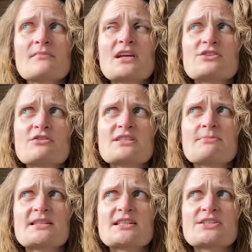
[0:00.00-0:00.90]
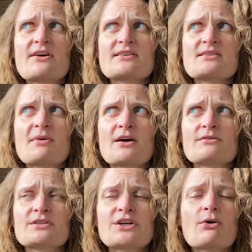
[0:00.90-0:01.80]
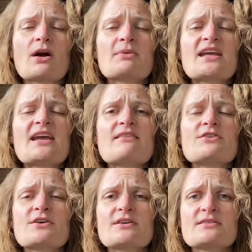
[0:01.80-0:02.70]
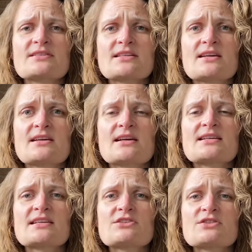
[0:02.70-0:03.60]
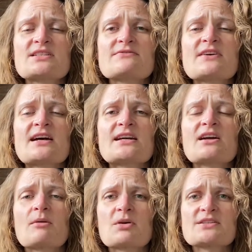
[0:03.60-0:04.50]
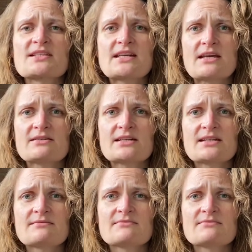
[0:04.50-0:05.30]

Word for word: Joe Dispenza talks about, you know, our behaviors essentially define our personality.